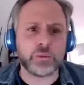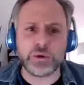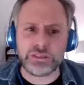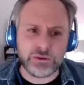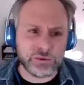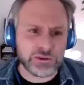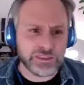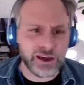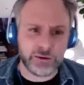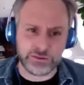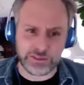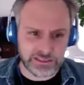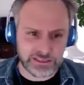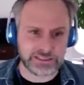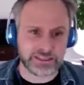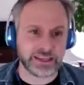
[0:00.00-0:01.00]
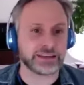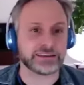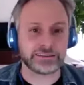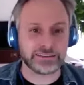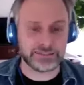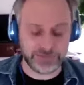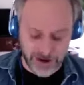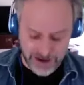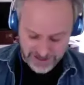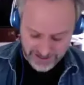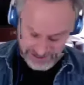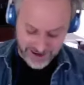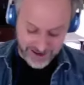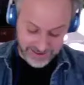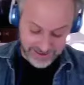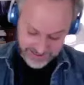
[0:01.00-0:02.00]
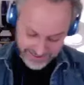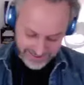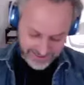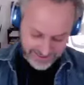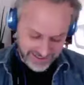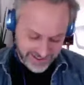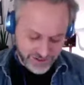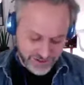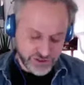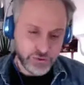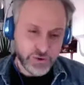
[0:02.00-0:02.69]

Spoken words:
with or without this. And right. Yeah. Do you